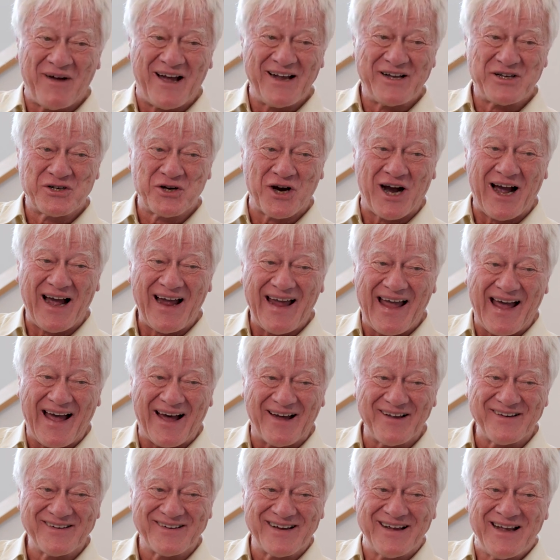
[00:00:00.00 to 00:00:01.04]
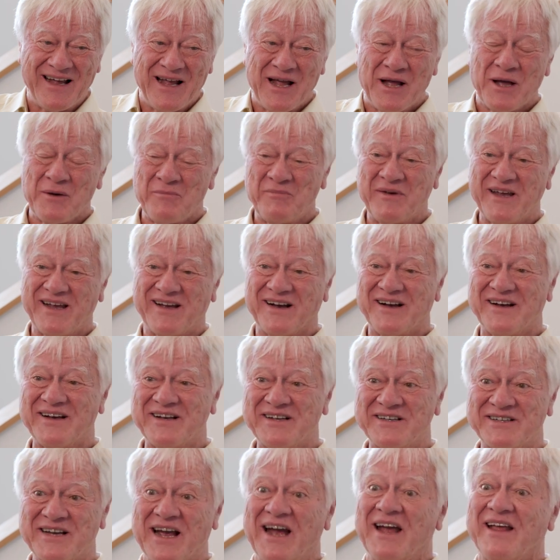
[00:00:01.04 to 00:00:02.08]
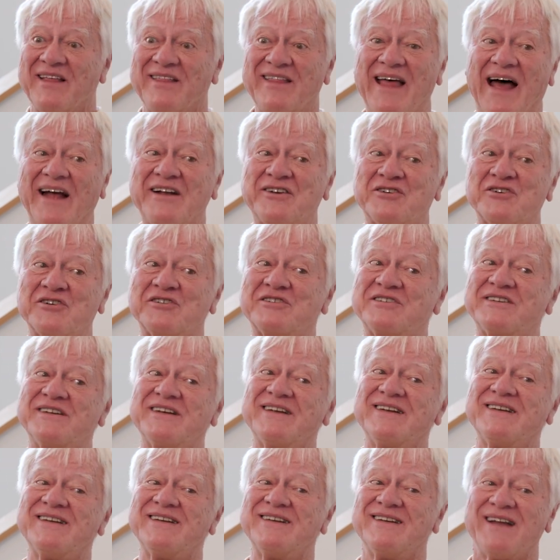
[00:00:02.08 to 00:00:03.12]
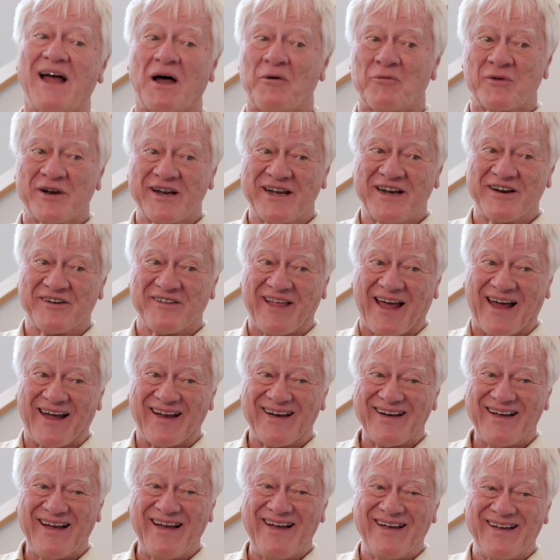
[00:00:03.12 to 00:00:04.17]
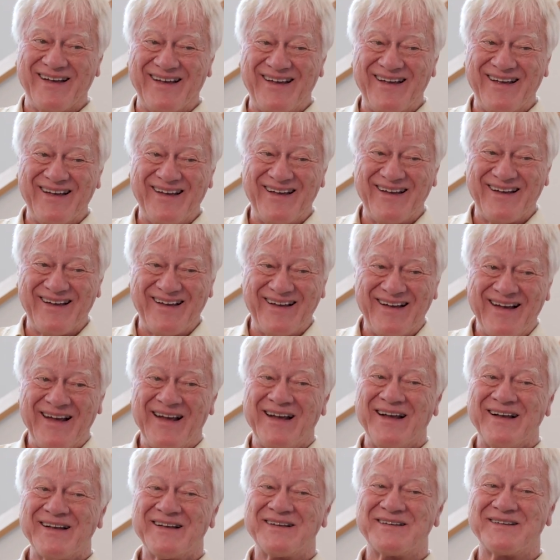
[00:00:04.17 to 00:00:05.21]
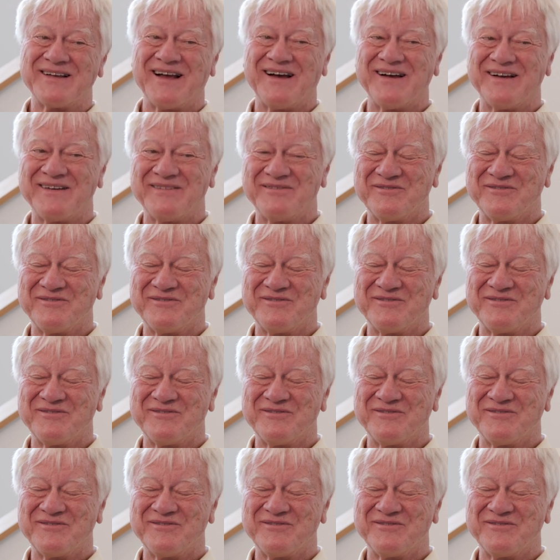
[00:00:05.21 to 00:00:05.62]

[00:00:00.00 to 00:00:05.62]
my tryout because that church did not want to hear that. uh,